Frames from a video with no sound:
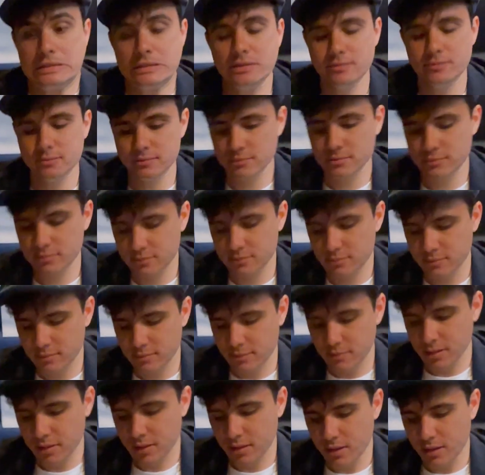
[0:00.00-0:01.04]
yep,
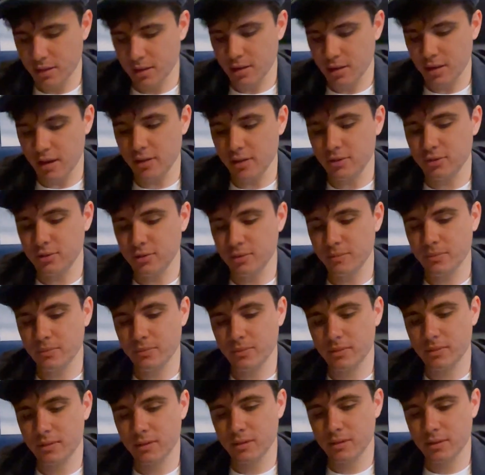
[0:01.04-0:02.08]
and not
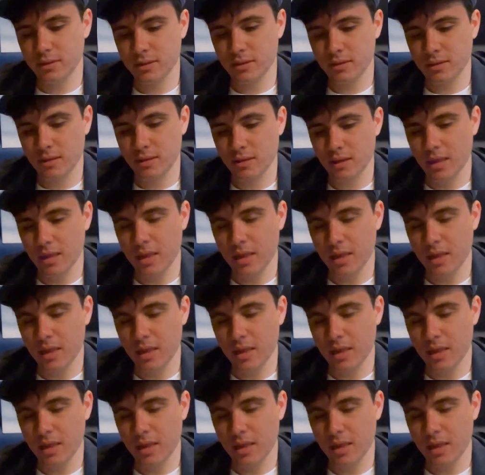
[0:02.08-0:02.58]
sponsored by